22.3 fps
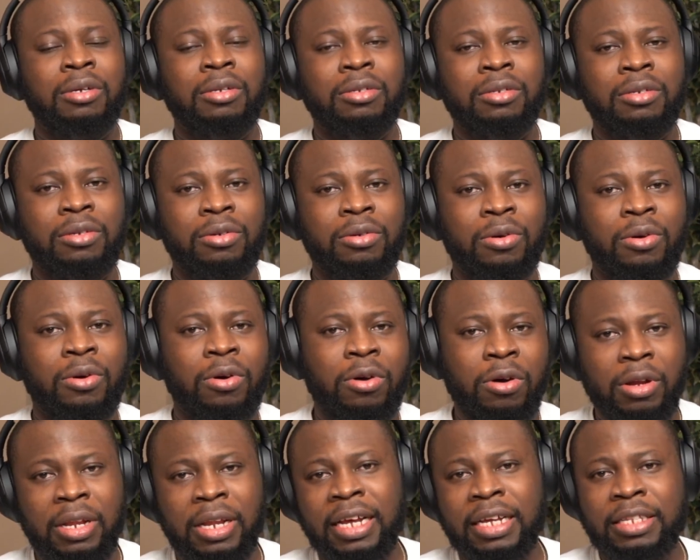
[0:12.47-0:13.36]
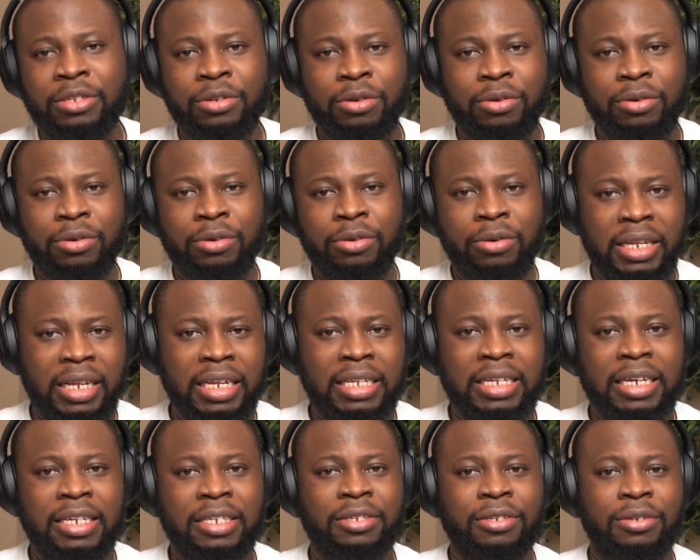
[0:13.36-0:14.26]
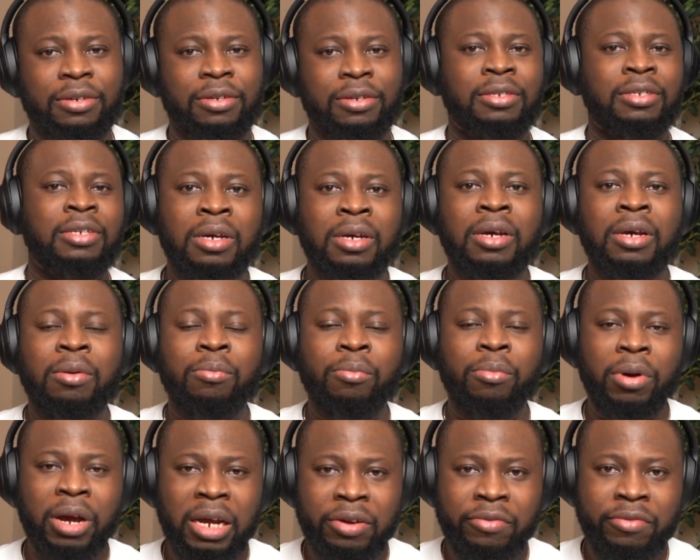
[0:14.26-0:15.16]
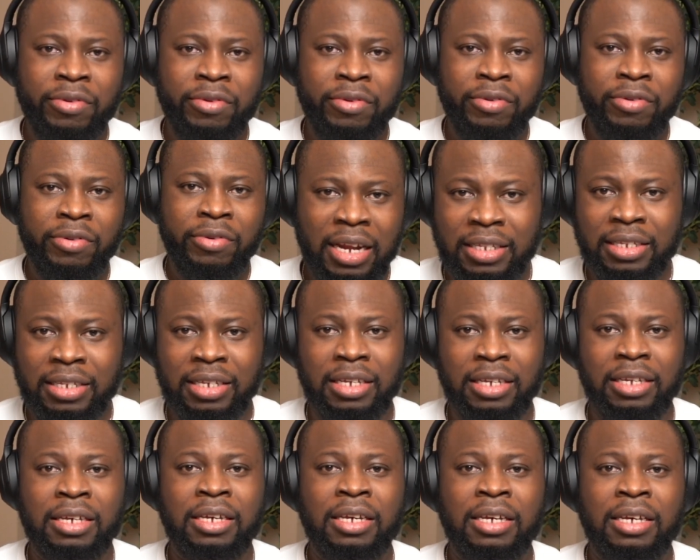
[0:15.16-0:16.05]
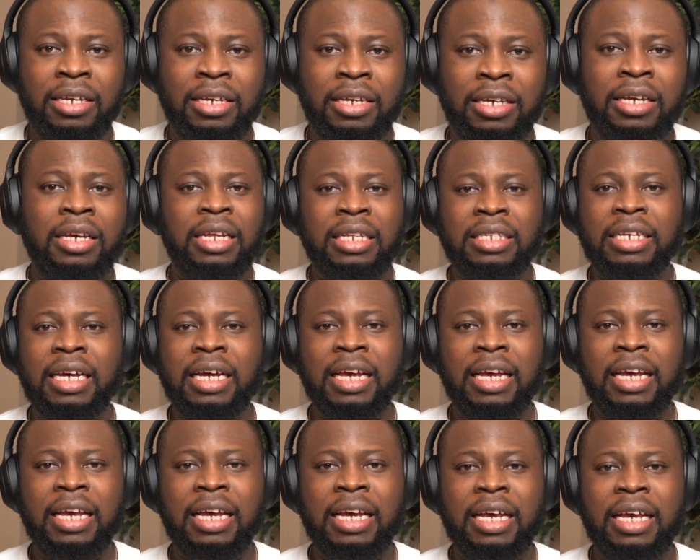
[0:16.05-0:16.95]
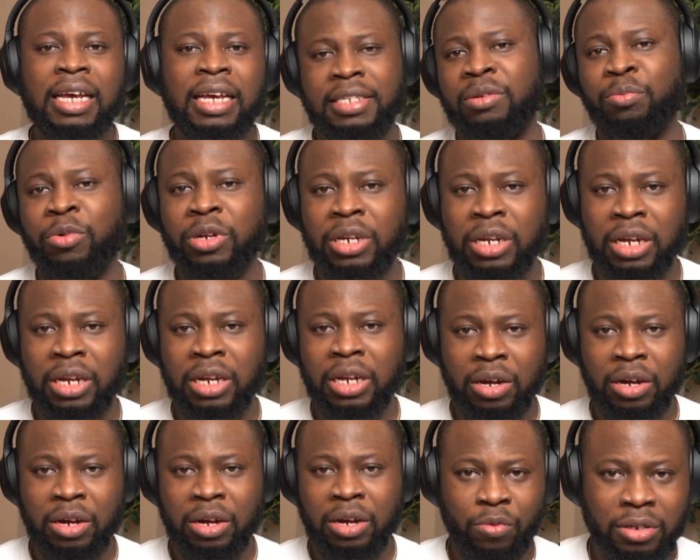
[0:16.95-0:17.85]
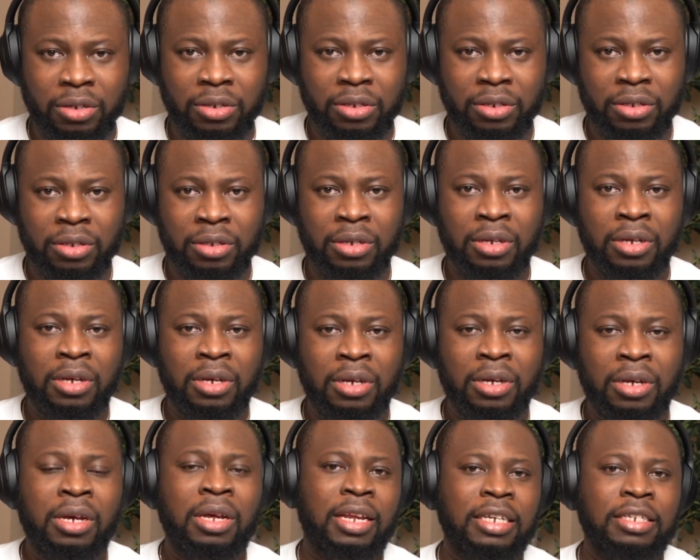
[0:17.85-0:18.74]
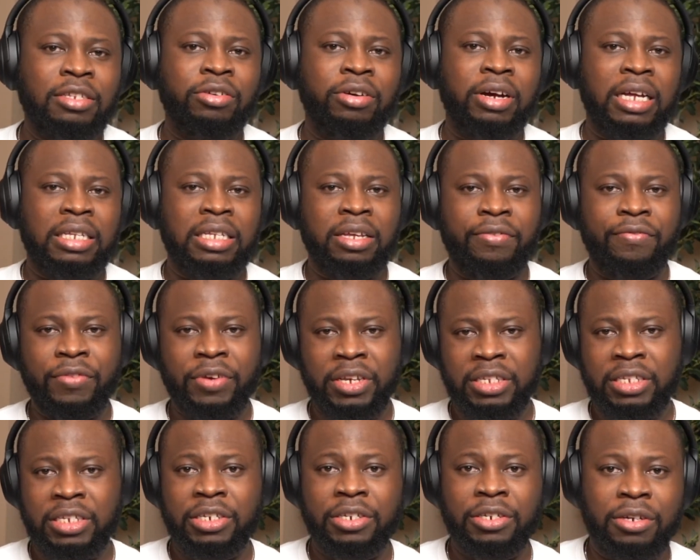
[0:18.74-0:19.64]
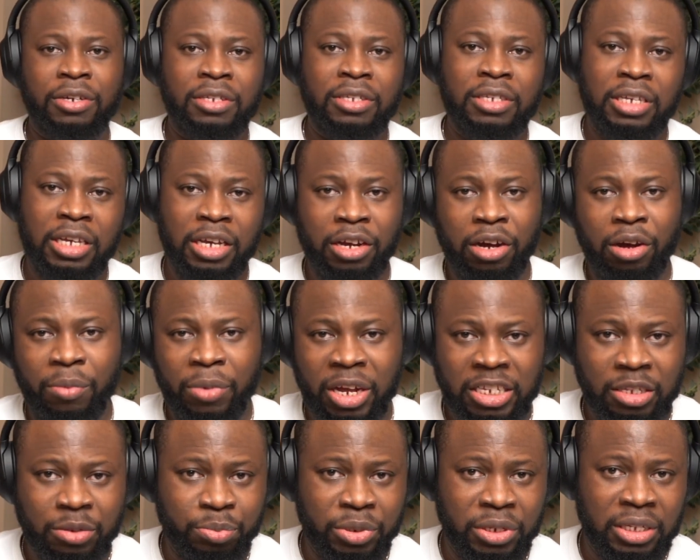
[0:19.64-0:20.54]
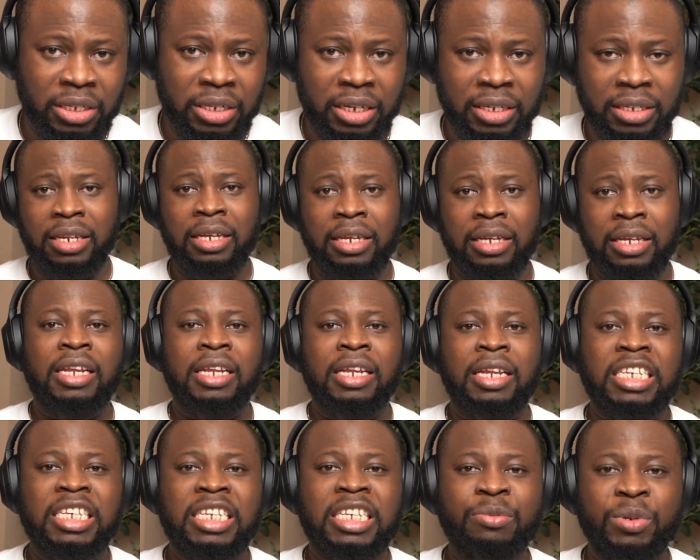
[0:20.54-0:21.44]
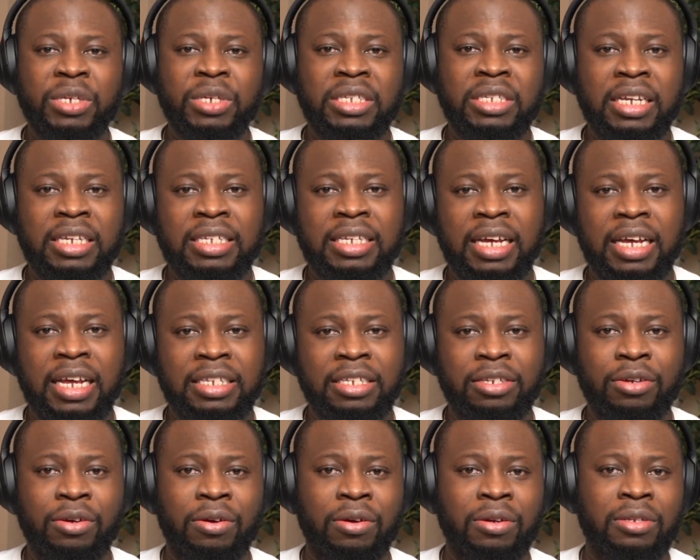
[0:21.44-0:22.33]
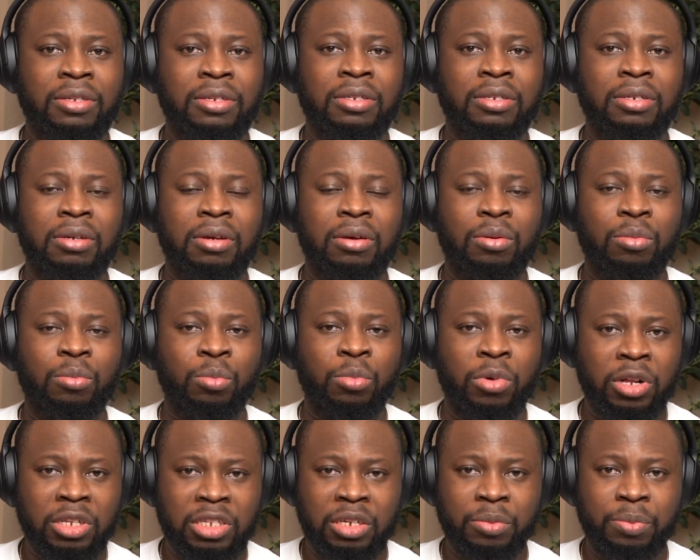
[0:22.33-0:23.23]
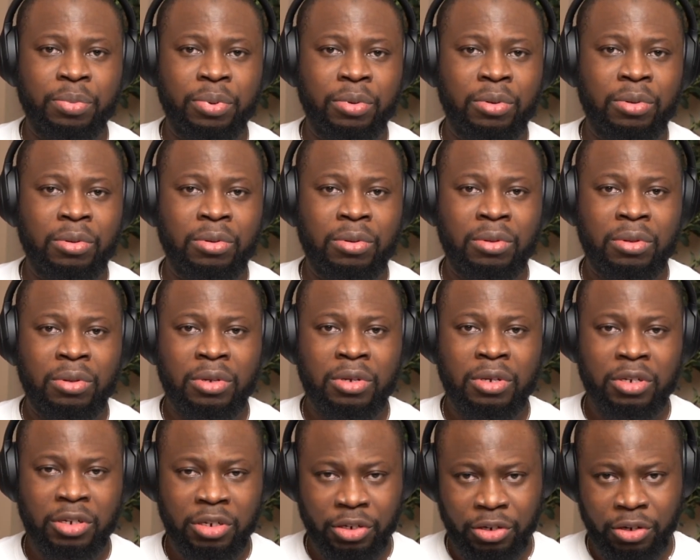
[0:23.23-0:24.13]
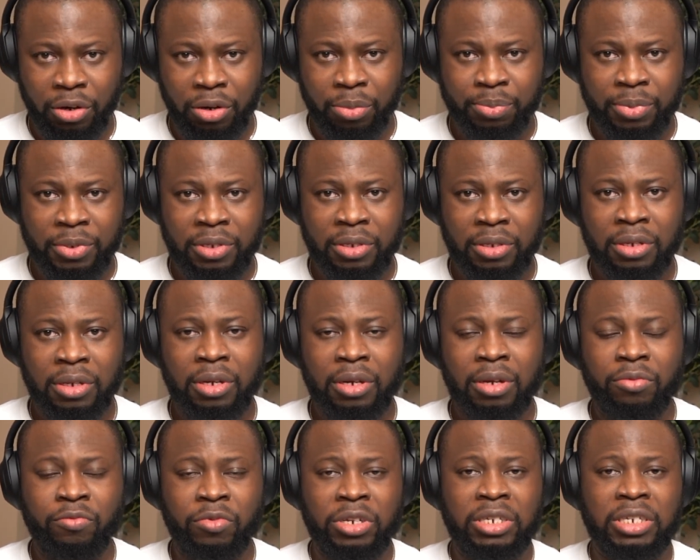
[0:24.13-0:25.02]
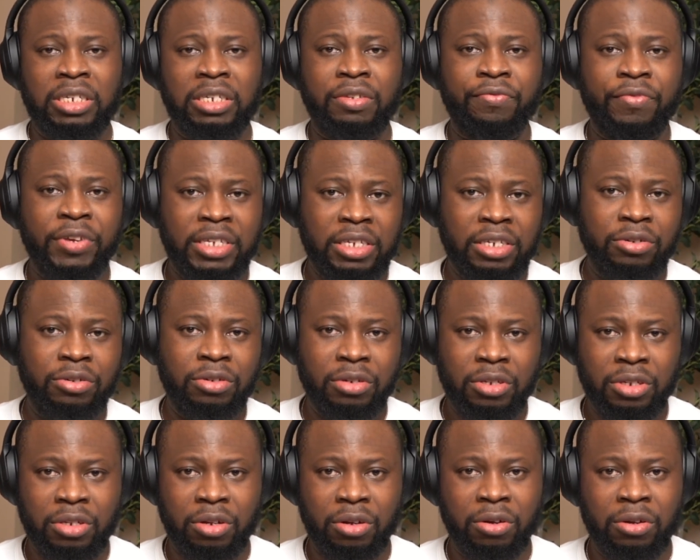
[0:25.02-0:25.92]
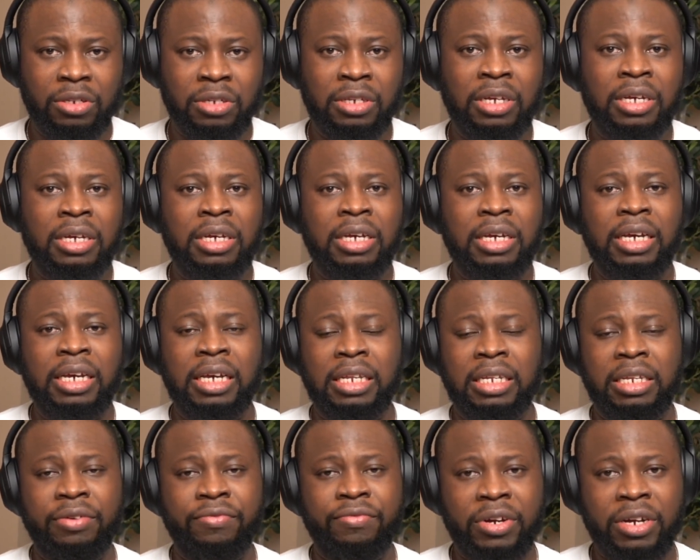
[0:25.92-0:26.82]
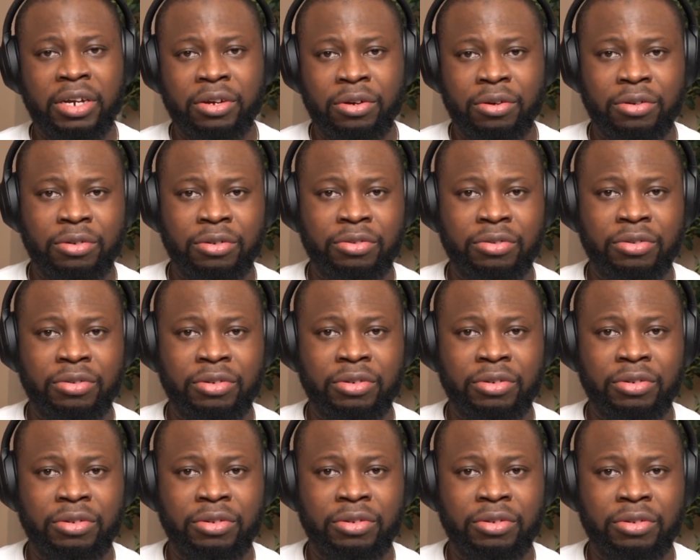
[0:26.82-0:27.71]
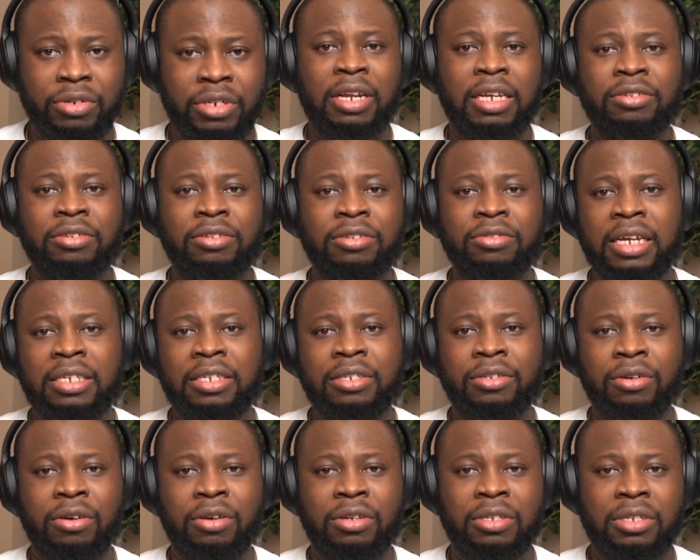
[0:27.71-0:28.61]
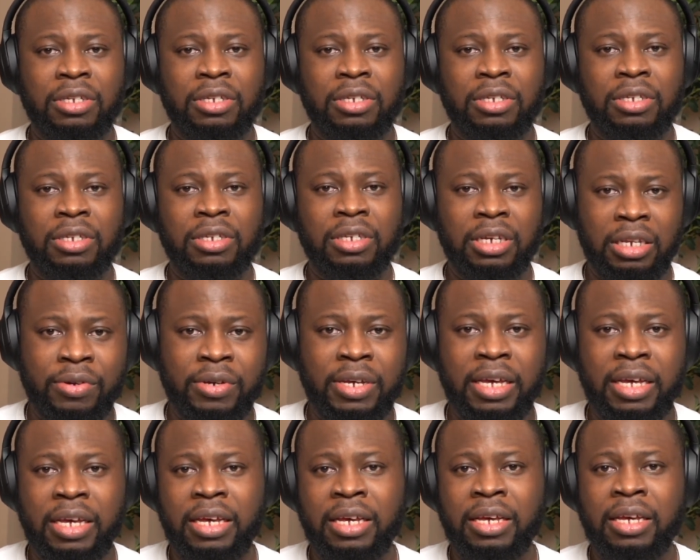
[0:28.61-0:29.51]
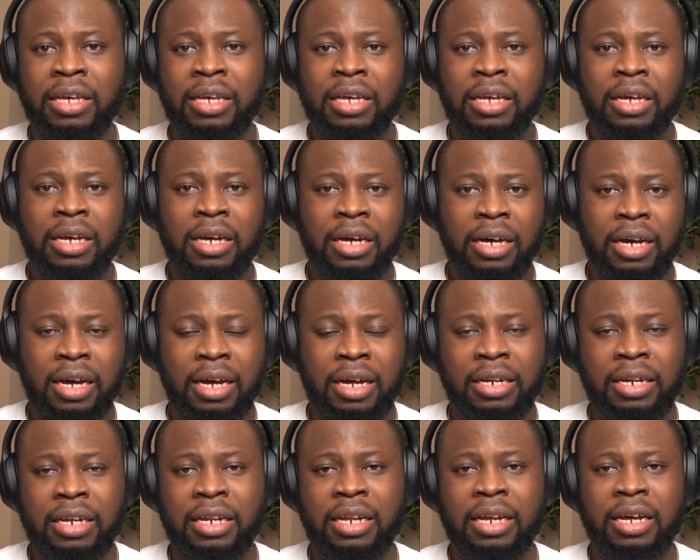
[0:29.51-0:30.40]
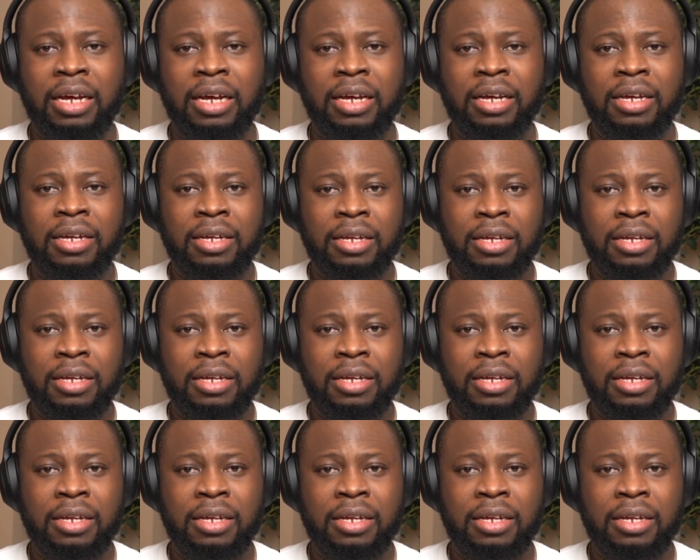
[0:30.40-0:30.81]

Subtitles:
to connect to a data source. But in reality, data exists in more than one source. Let's look at a fictitious e-commerce business. This business has got multiple shops, which is physical stores in different countries. Let's look at stores in UK, Canada,